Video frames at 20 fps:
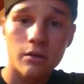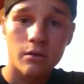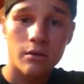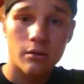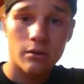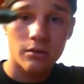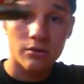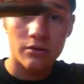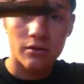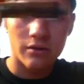
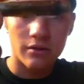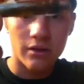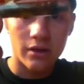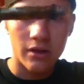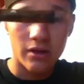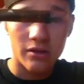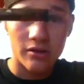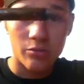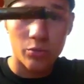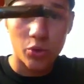This is
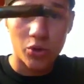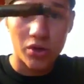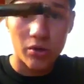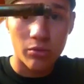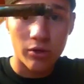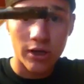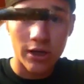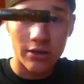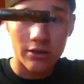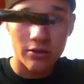a smoky
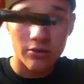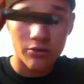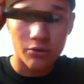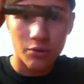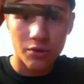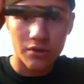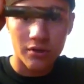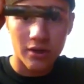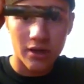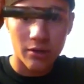black. These are the
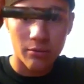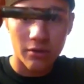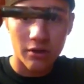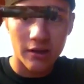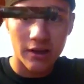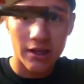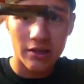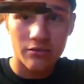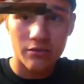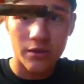ones I had in my
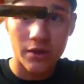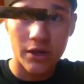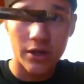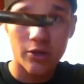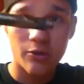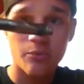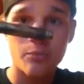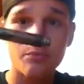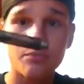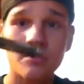last
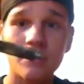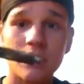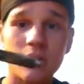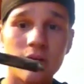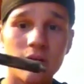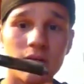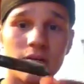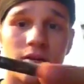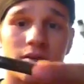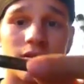video.
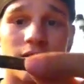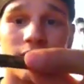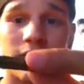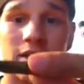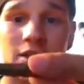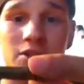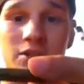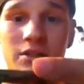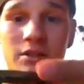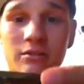This is
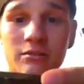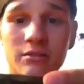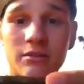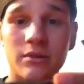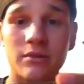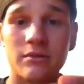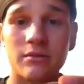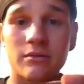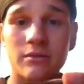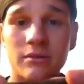actually
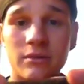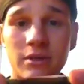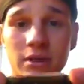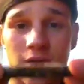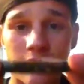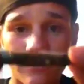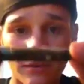kind